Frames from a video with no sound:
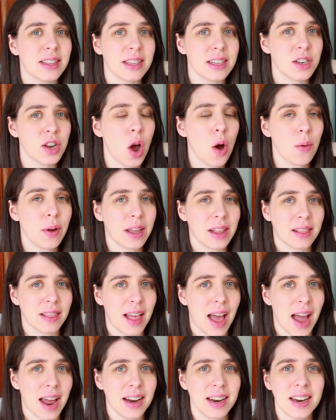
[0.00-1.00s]
knowing
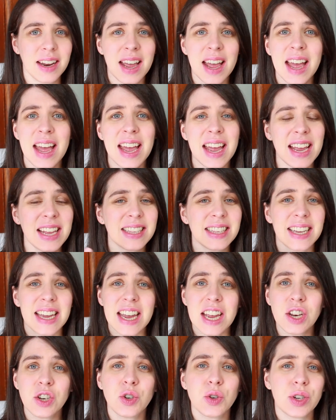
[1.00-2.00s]
Latin, it's
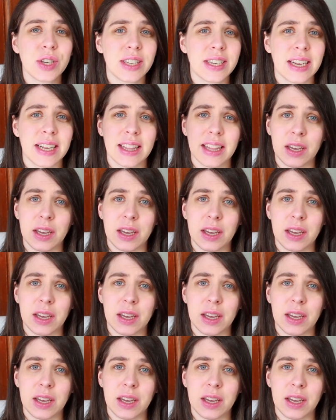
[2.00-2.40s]
interesting